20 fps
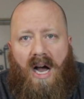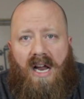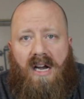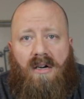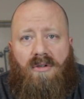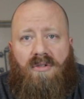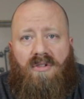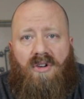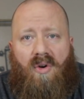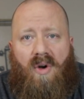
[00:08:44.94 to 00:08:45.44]
I
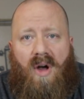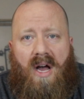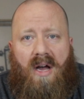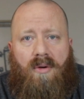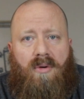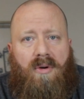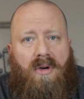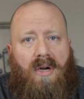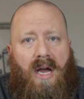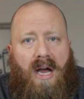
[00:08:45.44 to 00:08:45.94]
don't know
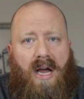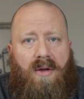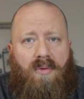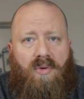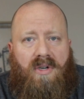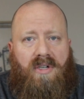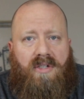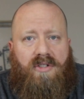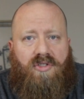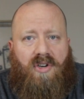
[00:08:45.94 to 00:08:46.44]
how I
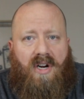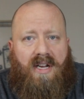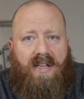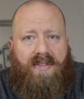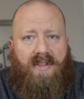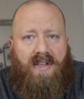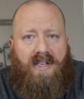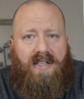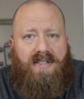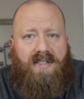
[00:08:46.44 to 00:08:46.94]
would have
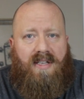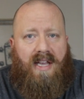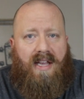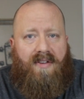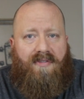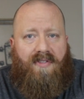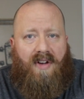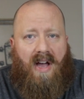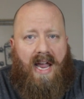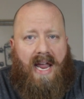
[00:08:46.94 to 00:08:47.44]
drank this
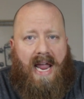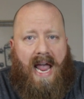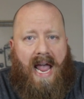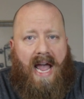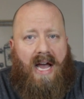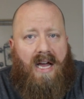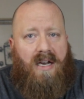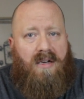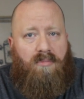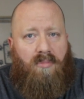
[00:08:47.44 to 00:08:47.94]
if I
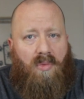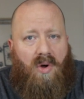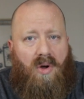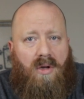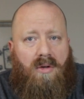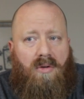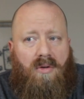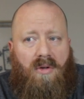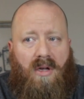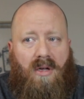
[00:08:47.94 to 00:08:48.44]
had more.